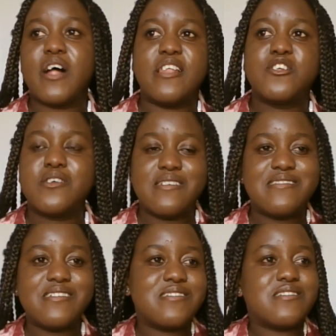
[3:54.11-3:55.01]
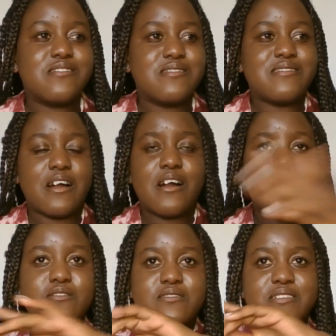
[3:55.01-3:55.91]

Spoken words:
I literally see it in his account.